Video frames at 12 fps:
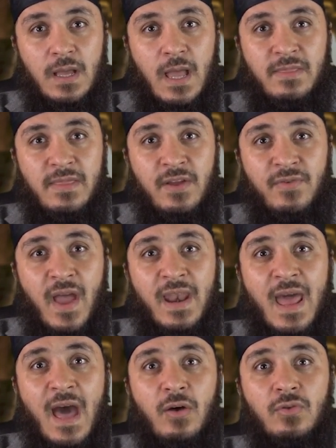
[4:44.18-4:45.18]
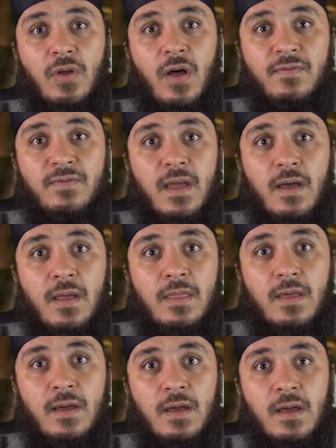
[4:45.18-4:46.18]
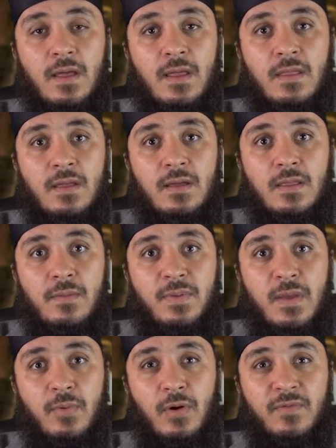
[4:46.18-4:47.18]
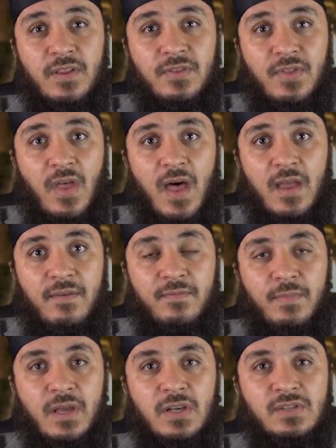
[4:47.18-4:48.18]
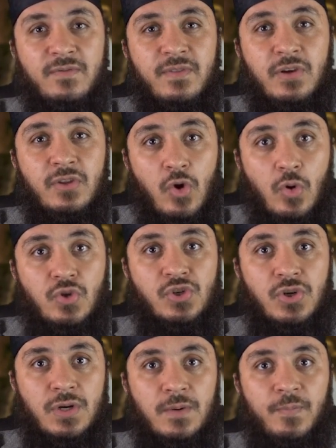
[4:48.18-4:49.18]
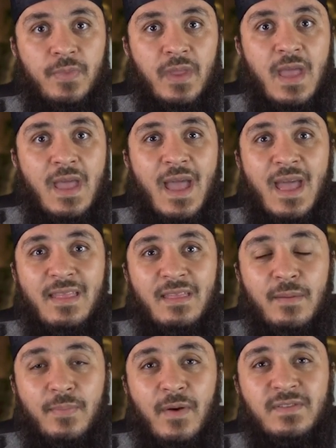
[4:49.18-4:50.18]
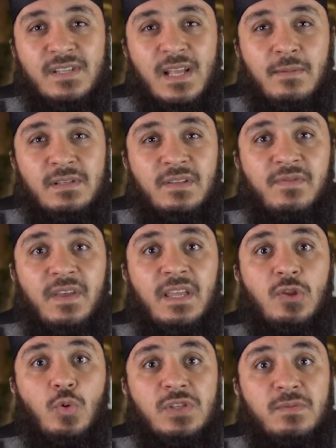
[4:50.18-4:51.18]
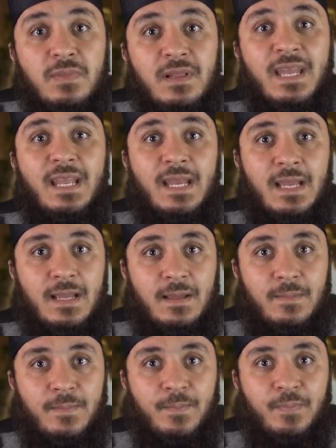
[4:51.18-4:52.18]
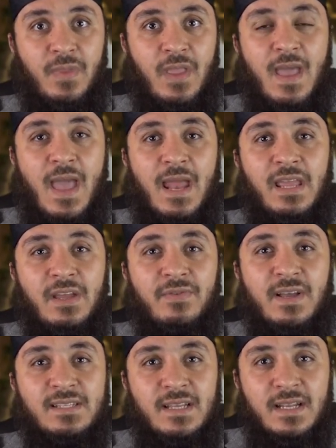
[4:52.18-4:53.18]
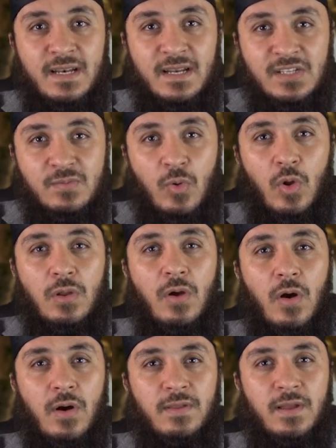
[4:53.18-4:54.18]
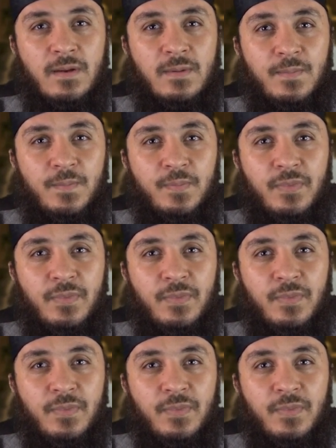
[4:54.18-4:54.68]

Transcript: and they ran out of the people of At-Ta'if because of their torture, and the Prophet's feet was bleeding, and he rested in a small garden,